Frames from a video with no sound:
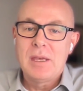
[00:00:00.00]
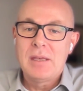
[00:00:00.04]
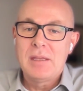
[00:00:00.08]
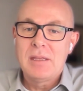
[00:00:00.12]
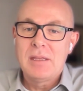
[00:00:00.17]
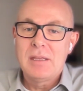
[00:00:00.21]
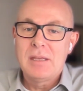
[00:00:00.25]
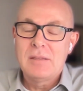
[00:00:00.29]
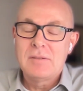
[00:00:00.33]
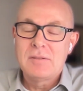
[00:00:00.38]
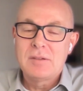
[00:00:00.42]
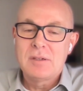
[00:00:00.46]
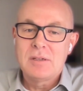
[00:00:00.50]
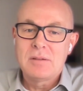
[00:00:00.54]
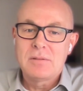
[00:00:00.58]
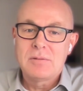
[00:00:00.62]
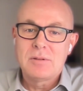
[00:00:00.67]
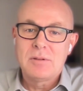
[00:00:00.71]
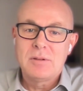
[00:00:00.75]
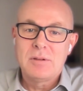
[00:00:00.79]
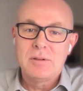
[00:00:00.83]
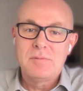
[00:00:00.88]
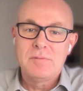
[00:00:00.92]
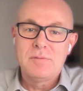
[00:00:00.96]
as I
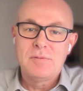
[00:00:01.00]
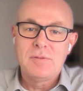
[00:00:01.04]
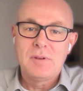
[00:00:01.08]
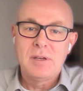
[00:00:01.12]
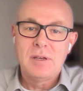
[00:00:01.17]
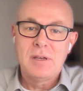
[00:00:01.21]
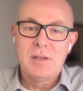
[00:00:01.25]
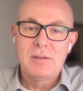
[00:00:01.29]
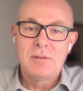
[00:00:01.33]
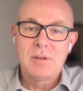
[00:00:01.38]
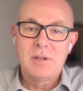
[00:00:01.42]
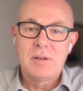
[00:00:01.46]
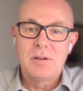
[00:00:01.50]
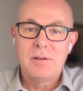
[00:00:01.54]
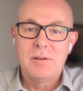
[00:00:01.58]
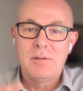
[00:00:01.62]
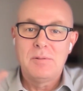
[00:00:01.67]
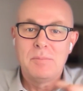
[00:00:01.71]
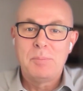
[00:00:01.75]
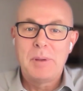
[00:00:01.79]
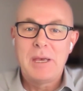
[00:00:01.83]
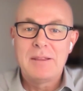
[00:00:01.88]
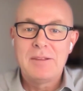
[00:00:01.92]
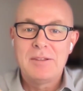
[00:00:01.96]
kind of
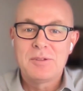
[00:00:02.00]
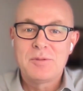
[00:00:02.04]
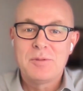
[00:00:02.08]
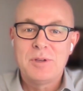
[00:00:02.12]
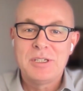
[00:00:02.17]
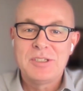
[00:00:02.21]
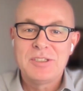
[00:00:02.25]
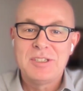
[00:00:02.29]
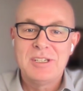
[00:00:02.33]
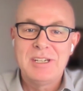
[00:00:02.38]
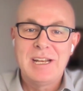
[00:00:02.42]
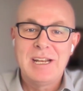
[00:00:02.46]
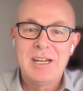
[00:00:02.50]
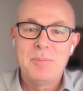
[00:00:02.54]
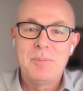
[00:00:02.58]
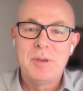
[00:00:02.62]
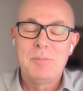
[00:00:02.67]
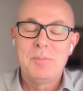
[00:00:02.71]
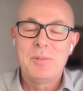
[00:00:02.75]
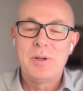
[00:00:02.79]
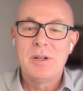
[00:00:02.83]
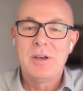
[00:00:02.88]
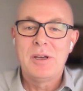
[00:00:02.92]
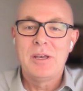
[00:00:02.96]
I'll pad this question out a
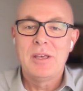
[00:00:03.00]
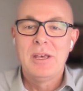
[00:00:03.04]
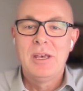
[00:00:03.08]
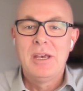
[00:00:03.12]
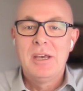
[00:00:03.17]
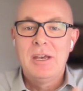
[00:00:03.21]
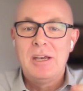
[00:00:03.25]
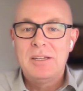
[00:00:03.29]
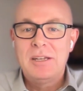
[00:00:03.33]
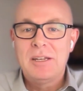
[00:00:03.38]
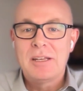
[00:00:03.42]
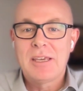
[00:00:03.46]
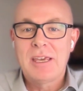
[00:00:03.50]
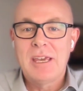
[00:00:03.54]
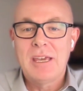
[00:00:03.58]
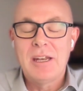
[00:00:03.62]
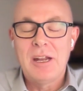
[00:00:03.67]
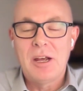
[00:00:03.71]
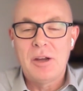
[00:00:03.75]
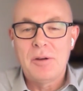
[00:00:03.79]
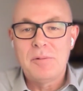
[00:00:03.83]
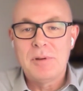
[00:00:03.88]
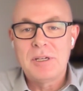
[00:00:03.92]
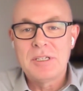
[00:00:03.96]
bit, but I did a
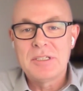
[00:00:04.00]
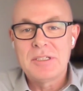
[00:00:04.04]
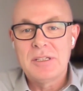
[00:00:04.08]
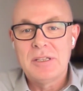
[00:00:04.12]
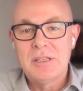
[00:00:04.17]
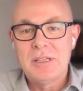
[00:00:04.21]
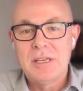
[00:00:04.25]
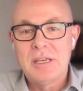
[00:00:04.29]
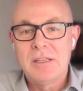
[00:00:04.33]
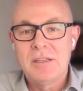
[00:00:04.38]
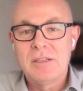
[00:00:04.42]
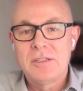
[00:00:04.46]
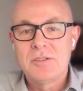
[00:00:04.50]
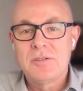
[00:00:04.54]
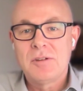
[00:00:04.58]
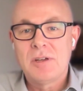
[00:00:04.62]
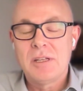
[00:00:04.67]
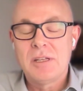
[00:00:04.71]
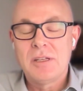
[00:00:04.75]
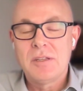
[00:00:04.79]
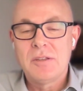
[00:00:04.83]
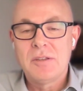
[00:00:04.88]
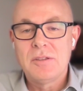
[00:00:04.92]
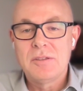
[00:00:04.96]
keynote recently, the
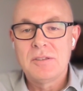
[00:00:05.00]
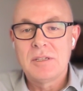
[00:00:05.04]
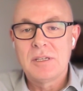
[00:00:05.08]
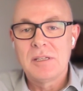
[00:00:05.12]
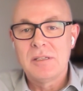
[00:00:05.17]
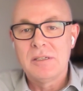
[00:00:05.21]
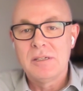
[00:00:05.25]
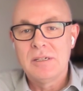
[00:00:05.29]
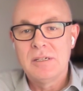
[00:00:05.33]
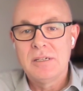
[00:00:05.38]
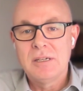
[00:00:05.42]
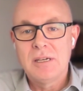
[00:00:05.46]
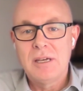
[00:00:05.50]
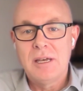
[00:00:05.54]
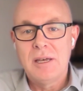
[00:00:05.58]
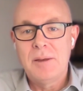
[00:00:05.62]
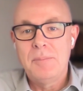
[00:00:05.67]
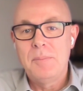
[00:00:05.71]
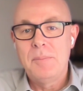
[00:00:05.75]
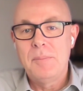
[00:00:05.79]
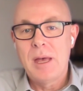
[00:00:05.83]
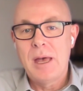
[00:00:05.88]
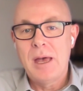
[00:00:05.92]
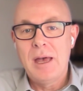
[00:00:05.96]
Australian New Zealand
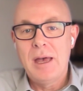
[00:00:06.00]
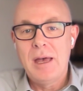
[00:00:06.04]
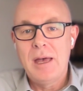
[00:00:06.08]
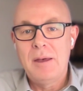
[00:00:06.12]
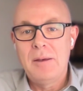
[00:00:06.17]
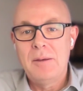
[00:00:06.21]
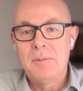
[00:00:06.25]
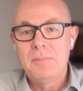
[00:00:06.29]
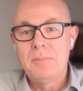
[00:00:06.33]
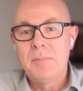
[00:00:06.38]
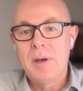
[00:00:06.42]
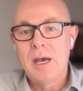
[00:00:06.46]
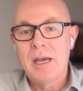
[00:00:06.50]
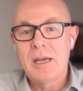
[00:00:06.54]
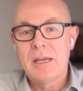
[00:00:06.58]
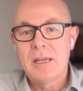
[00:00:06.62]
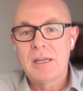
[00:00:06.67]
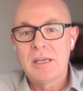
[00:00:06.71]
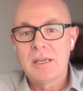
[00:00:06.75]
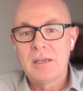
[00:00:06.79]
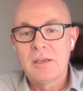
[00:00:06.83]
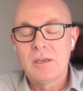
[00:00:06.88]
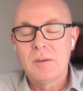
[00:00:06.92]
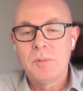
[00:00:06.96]

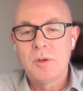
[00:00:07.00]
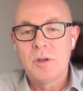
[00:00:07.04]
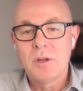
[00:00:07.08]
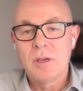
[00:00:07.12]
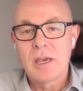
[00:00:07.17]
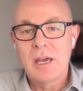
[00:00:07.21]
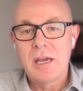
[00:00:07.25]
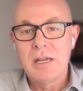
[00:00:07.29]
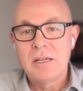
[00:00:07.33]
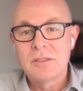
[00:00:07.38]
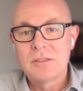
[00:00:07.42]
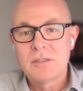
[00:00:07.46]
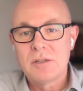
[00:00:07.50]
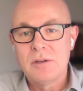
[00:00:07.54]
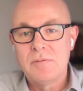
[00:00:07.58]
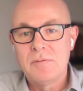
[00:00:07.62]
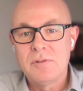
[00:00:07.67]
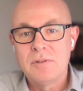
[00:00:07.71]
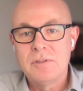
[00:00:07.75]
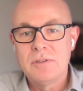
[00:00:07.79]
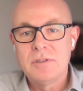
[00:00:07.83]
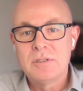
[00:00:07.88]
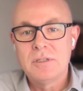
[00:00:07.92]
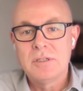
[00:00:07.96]
Marketing and Communicators
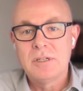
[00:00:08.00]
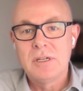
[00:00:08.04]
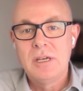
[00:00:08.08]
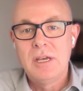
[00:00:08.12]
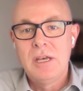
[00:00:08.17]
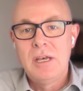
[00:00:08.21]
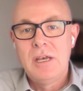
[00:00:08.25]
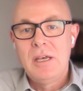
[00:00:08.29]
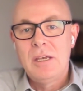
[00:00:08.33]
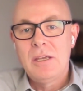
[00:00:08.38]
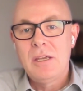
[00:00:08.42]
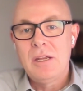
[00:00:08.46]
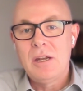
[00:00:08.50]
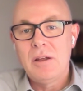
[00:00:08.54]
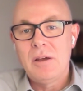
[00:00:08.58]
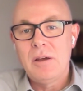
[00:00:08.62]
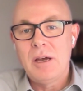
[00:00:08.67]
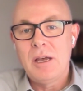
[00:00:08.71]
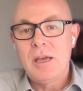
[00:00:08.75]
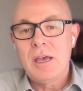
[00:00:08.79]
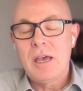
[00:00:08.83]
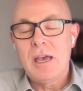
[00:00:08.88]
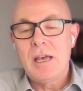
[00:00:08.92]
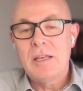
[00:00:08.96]
Conference, and
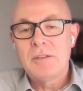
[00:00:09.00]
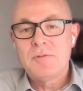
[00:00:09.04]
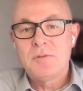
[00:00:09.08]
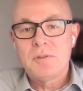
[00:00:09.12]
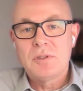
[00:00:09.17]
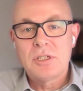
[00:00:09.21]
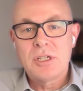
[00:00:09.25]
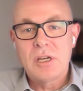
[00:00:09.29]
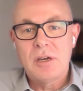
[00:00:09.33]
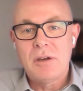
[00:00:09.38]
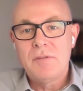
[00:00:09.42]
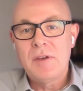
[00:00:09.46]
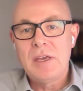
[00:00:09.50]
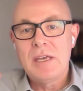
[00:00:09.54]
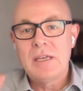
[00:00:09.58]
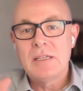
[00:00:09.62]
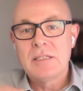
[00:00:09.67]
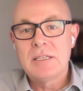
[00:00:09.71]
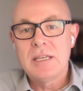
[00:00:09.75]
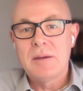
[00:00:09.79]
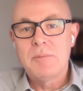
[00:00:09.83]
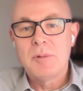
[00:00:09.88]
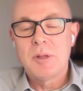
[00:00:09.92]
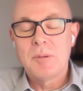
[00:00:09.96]
I asked for a show of
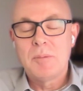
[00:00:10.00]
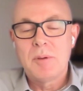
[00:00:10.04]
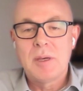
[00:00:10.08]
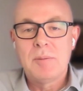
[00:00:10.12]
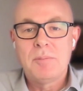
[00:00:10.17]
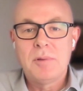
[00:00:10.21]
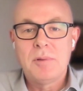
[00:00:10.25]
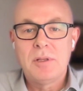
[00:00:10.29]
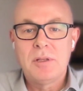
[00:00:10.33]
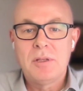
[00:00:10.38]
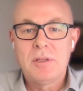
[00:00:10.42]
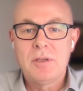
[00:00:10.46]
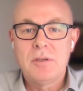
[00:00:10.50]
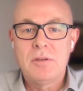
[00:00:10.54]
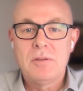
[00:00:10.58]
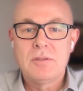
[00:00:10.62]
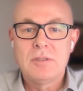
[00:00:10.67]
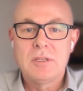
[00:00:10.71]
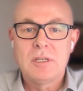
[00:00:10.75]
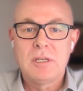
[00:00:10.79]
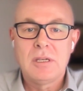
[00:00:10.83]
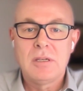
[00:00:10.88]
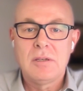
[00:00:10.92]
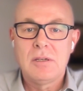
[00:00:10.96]
hands how many people are
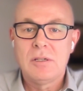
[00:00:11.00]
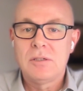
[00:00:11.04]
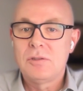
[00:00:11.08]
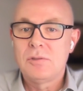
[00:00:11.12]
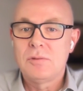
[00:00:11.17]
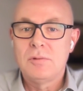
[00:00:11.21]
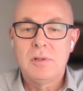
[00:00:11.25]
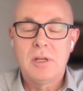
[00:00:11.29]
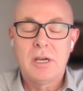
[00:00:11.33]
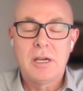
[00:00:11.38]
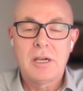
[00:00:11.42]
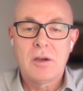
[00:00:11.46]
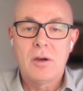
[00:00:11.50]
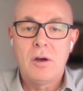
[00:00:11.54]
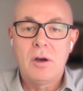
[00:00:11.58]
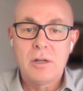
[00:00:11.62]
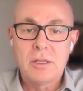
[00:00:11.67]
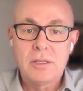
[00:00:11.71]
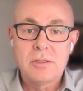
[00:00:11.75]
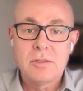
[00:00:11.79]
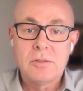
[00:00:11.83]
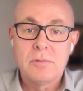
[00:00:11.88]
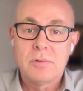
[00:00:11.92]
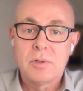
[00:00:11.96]
using a tool like
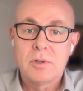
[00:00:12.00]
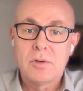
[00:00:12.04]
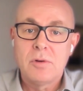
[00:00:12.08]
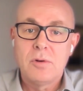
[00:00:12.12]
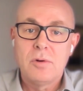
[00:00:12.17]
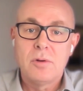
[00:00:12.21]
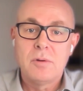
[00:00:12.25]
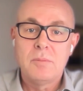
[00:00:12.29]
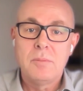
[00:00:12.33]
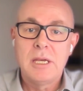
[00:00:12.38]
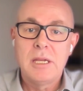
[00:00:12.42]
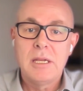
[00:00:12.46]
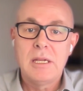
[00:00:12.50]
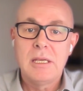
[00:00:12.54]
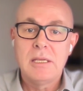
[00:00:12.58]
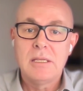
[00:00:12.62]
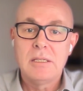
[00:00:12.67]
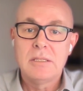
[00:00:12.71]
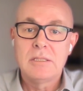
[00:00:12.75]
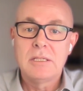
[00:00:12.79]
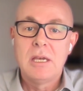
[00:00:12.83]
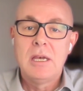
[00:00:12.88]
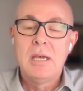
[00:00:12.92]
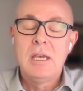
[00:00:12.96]
Otter to record
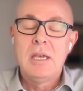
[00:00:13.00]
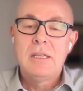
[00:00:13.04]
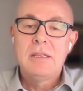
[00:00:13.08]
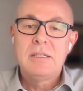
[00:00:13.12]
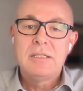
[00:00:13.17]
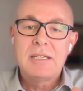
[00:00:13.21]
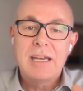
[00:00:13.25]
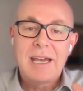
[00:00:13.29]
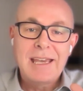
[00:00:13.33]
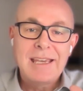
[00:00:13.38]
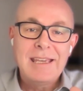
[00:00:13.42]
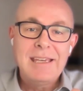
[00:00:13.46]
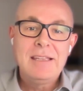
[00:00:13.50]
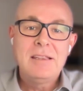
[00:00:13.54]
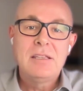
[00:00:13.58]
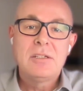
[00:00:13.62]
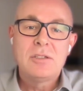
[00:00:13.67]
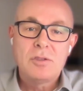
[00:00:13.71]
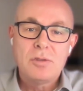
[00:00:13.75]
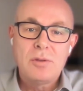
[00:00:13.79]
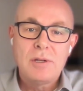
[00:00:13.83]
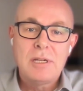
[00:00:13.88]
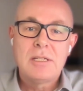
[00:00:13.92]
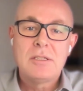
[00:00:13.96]
meetings, taking the
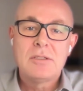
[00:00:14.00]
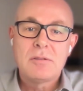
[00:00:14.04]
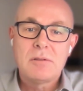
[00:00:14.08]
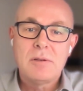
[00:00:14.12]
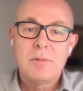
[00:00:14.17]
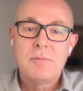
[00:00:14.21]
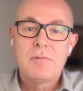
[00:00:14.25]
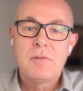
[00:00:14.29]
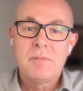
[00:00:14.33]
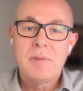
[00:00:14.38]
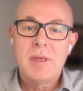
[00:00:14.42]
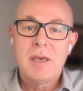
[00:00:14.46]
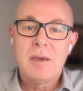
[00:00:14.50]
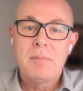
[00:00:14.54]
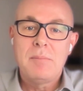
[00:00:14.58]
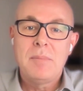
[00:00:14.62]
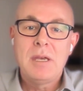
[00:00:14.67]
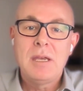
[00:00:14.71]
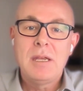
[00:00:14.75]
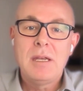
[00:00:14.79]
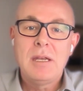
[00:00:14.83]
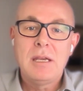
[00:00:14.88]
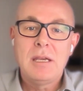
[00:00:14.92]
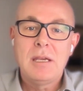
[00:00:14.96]
transcript from that
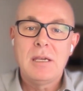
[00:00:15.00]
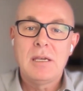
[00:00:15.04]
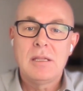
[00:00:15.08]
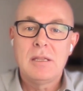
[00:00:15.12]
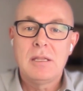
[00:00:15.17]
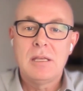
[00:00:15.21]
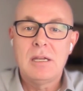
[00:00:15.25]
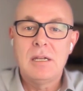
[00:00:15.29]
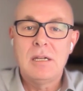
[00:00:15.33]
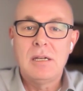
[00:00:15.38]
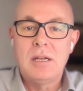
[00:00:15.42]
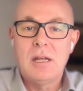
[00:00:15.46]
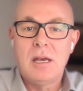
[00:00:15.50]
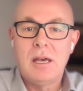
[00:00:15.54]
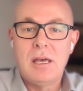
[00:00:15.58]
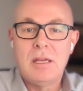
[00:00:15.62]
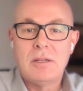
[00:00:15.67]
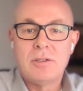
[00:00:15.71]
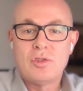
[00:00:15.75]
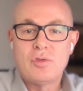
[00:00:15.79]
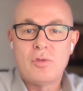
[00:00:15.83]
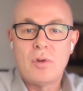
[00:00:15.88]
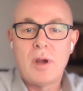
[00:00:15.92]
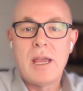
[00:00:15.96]
meeting and then in a
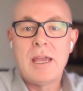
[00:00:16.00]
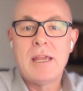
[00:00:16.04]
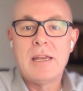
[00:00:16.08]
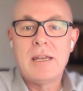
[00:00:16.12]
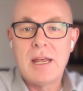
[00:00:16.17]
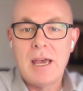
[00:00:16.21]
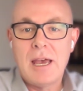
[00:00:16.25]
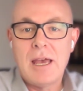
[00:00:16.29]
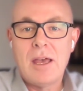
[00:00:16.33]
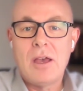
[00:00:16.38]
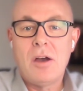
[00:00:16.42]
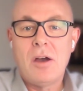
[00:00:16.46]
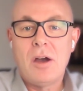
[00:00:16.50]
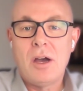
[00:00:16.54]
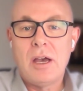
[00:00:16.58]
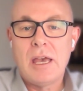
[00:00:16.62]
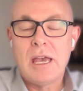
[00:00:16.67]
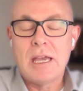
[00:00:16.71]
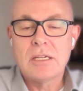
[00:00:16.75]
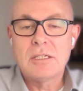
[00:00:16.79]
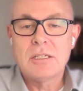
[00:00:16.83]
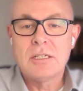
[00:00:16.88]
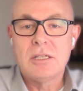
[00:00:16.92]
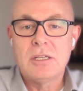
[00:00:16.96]
trained AI
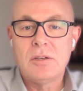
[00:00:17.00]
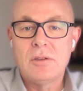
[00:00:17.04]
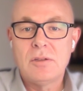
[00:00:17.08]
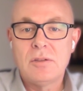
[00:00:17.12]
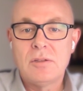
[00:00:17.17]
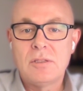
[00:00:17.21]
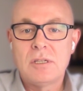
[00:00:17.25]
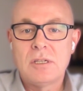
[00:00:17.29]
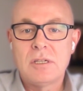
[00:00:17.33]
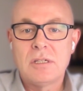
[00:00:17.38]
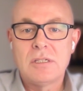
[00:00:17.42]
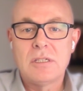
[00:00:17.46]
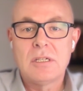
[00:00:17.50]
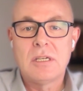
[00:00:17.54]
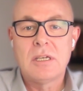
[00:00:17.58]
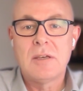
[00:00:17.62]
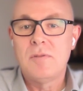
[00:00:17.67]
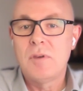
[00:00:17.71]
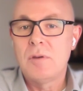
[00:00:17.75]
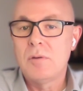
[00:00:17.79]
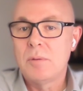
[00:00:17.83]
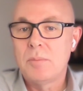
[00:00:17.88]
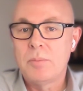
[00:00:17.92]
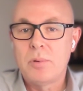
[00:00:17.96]
actually using it to give
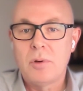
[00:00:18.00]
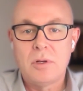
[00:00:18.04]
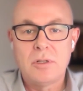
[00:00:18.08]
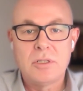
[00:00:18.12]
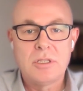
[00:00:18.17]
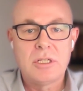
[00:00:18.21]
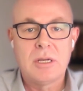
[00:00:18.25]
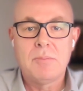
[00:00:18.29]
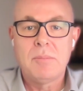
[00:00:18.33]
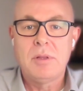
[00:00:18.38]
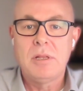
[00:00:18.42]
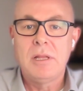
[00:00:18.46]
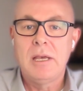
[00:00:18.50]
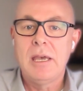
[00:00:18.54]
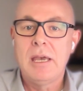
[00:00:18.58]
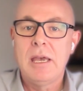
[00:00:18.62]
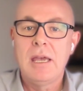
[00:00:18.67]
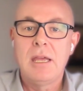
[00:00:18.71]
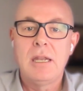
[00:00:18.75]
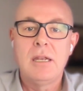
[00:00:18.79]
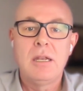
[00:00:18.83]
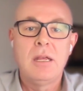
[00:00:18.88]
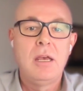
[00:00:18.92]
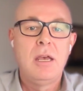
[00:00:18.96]
you a project
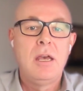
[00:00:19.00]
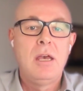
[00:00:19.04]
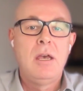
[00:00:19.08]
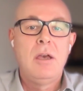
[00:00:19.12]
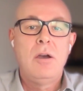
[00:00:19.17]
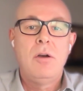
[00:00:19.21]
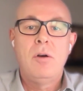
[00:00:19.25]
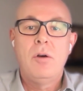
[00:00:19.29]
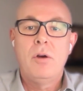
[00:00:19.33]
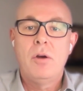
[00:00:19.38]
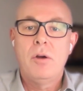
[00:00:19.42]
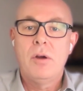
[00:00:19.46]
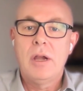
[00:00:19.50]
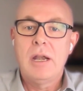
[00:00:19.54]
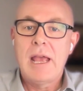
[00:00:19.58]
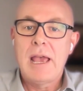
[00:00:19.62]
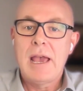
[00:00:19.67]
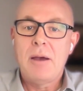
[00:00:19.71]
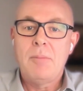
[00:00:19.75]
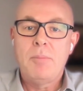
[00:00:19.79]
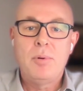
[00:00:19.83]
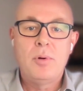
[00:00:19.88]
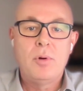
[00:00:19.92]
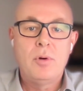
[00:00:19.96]
plan or an
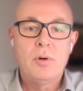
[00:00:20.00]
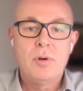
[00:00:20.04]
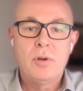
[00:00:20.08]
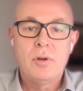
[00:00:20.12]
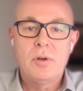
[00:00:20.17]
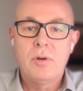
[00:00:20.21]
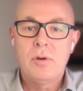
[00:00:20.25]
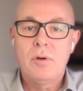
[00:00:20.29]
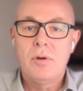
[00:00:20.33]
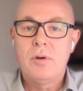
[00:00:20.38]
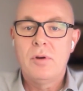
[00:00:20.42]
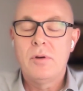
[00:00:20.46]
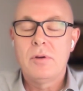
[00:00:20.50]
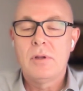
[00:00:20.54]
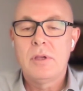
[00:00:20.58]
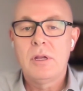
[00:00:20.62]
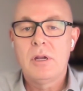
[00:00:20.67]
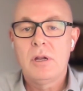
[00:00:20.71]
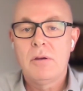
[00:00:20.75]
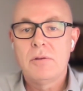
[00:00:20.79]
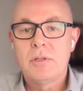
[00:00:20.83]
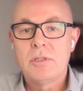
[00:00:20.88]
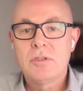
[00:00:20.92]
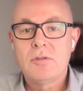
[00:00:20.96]
output or
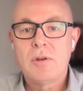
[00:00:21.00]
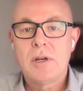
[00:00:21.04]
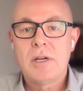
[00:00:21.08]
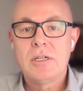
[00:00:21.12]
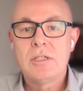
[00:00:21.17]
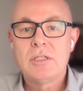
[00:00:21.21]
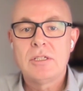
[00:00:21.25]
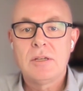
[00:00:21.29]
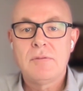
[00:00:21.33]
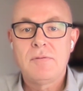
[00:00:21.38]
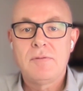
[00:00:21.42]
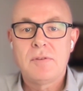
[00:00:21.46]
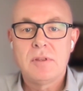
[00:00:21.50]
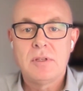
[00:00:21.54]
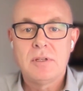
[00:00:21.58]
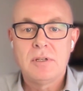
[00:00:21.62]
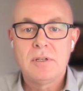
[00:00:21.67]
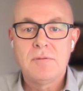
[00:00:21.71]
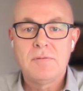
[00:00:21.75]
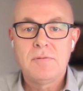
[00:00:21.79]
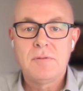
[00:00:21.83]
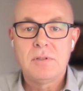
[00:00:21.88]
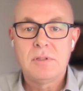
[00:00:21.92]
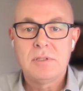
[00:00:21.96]
a strategy for the
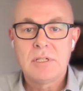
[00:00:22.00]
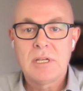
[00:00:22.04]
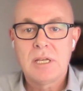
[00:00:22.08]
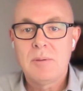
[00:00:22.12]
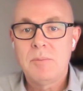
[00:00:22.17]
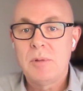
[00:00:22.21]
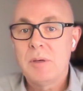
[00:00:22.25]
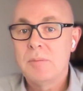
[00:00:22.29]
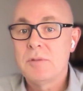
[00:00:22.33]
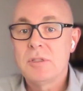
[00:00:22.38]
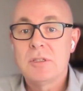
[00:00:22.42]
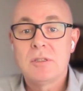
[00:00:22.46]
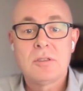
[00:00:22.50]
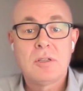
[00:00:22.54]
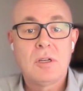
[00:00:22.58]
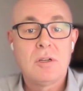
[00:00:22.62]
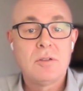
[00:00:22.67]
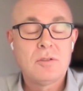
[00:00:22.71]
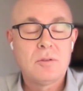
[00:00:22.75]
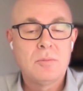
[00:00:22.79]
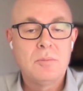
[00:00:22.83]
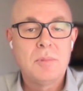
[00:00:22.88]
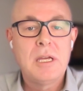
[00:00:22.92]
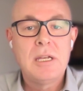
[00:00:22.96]
different team members, a
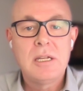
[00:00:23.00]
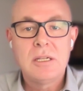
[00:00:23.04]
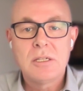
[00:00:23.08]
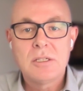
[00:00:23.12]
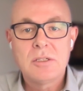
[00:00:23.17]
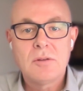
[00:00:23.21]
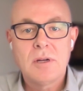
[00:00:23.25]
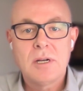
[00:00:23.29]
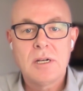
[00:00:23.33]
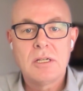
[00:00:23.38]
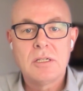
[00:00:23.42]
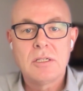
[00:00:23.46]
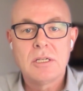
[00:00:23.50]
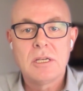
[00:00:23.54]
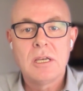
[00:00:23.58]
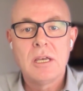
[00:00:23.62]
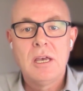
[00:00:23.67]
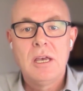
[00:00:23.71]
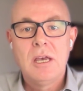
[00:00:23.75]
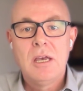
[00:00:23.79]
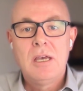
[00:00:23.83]
social media strategy.